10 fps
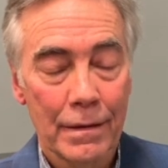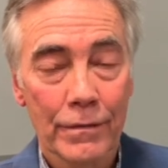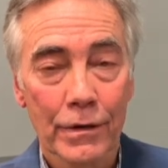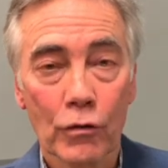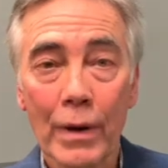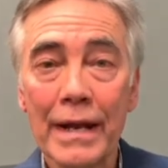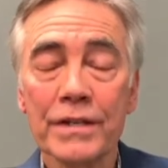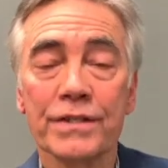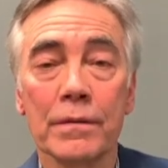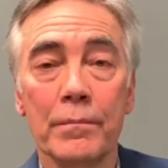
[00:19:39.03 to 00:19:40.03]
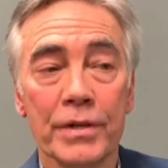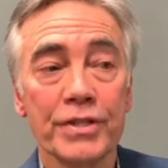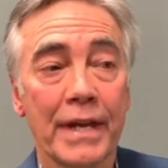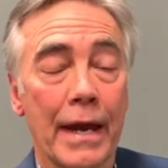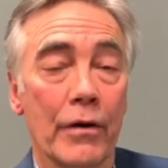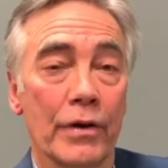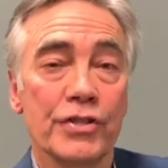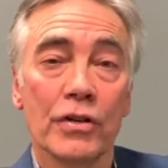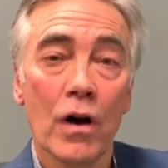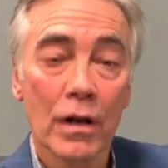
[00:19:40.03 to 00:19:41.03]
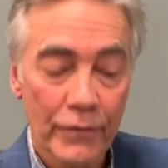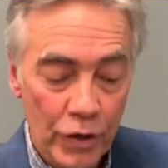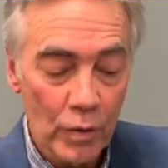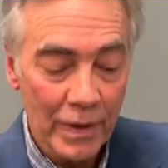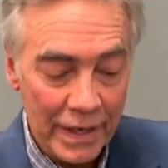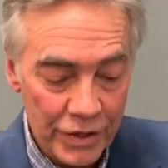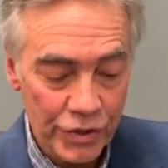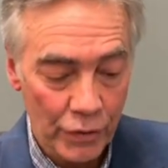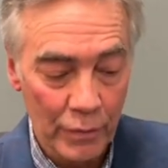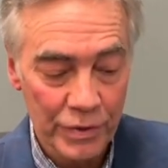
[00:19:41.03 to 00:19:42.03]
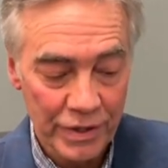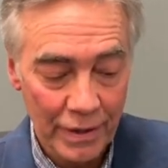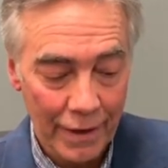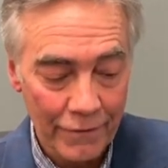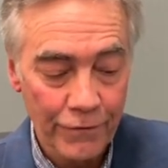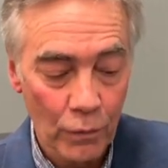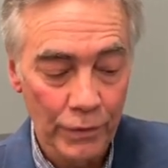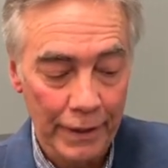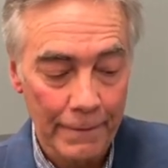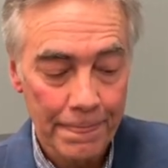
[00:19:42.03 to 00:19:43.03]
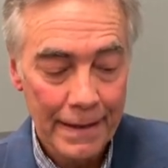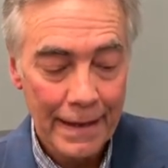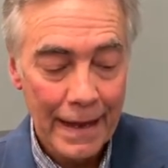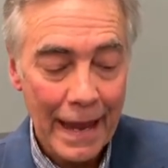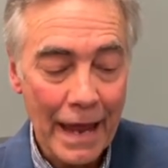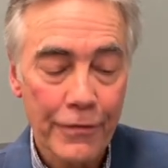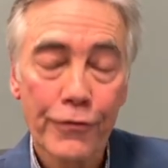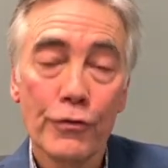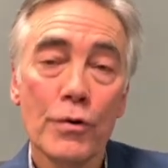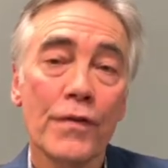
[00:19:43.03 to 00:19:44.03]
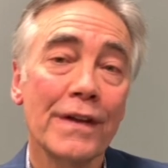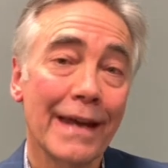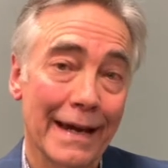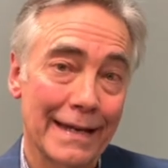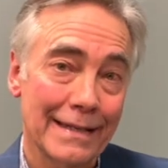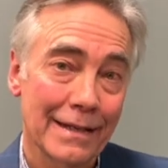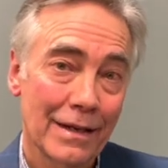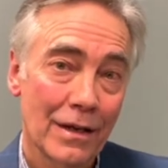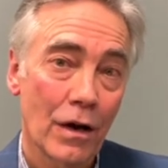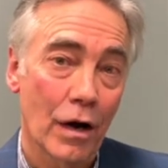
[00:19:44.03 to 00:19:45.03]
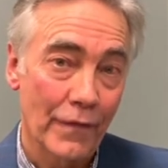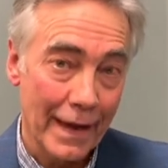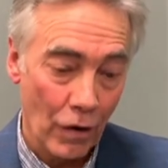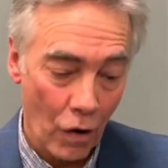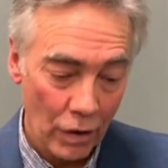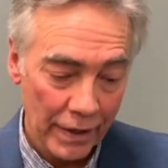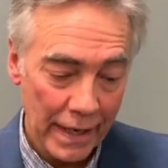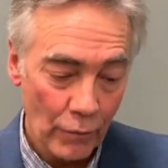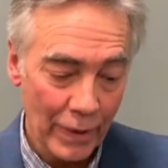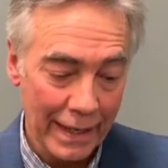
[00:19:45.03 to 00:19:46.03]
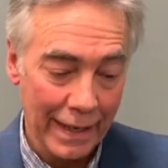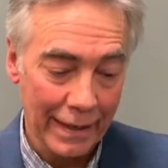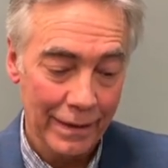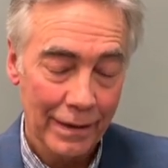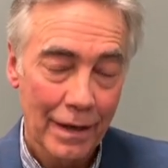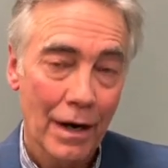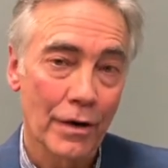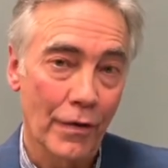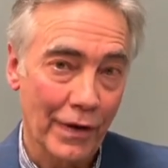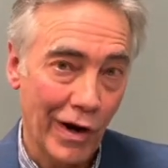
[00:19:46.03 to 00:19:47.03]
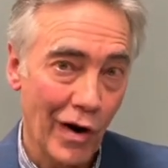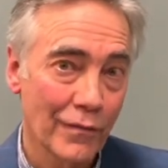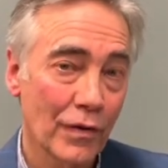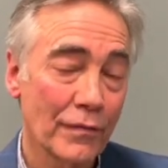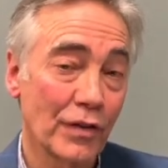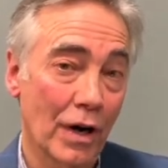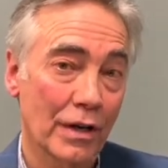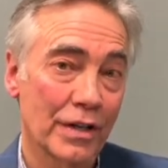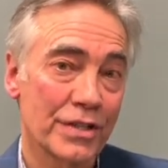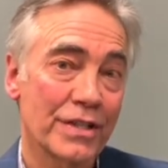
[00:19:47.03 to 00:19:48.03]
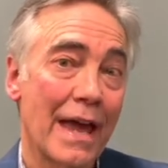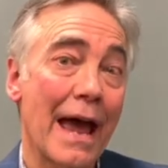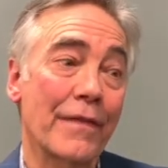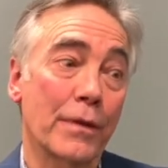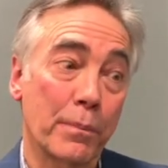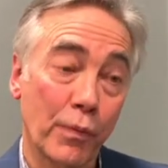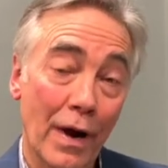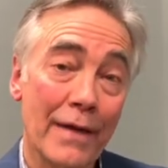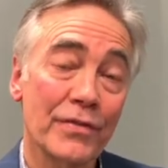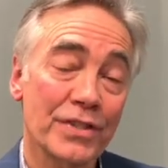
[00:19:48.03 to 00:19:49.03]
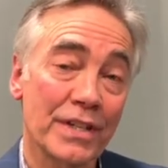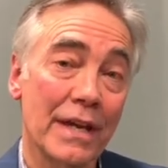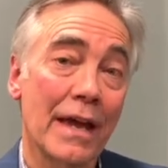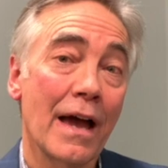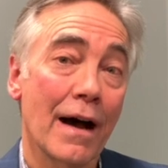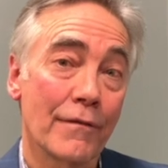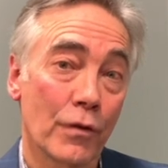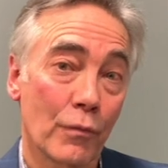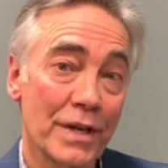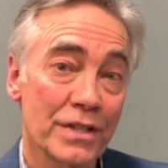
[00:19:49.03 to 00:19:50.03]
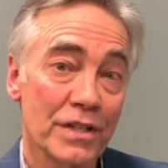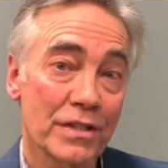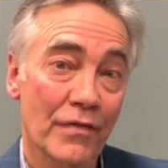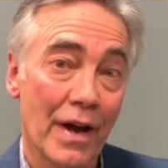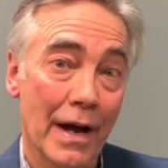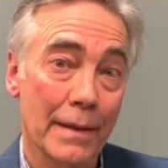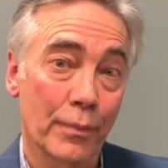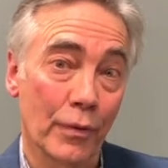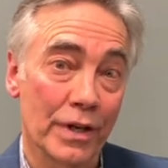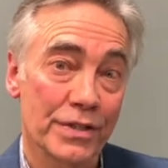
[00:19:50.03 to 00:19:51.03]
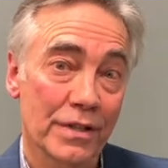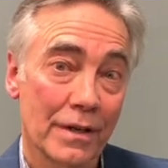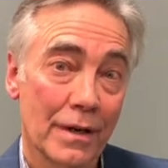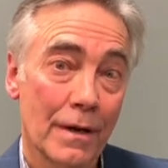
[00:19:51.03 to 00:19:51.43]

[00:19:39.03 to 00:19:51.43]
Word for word: The greatest miscarriage in all of human history was unfolding, and through the night, on that holiday weekend, under the cover of darkness, at the privacy of the residence of the high priest,